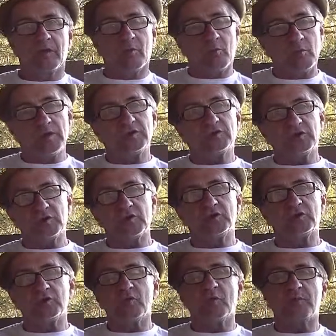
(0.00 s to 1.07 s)
we should
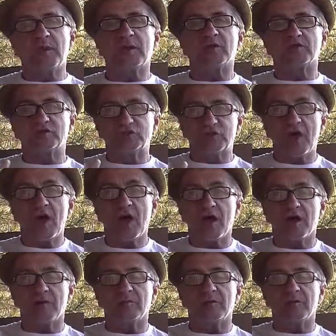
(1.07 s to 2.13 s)
do a better
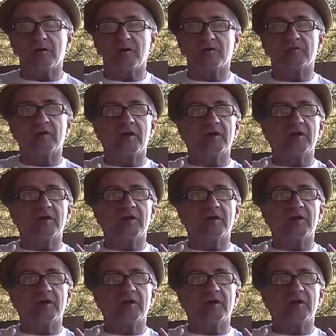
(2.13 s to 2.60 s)
job of